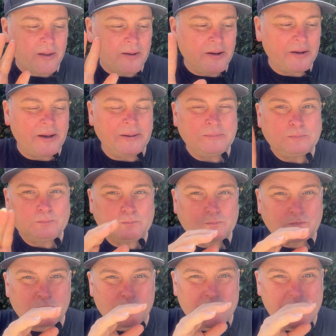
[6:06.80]
Okay.
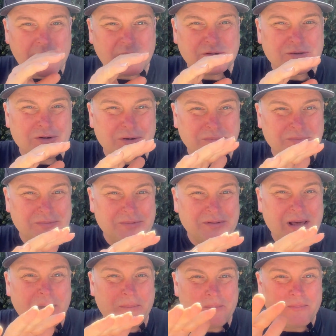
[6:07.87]
It's not
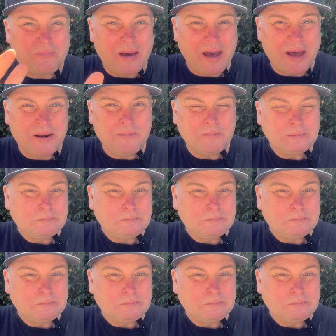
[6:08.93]
that bad.